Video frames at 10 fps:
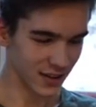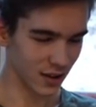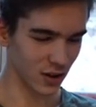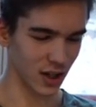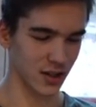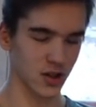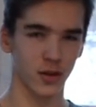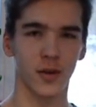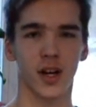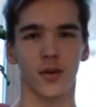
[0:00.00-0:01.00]
Okay,
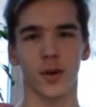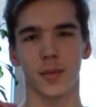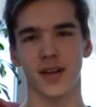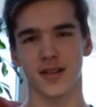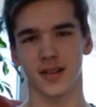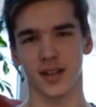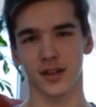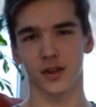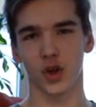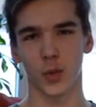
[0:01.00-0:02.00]
so we basically in
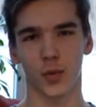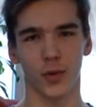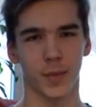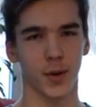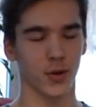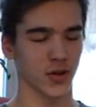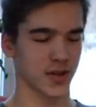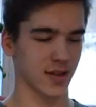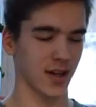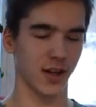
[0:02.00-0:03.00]
the group we
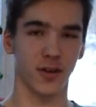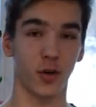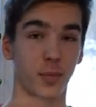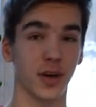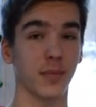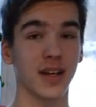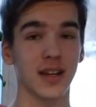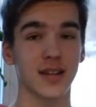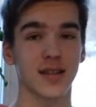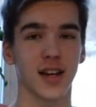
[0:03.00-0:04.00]
post all of our
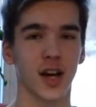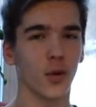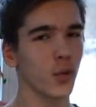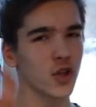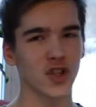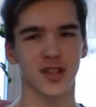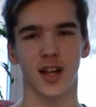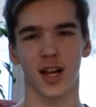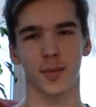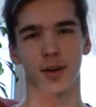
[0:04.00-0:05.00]
PBs. We just
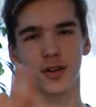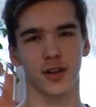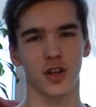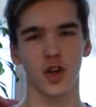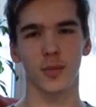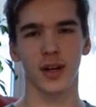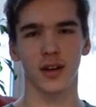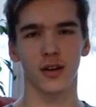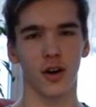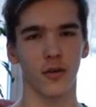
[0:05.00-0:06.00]
talk about
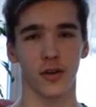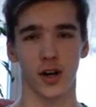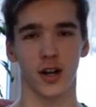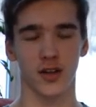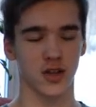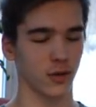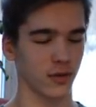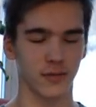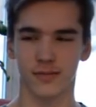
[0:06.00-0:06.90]
cubing overall. So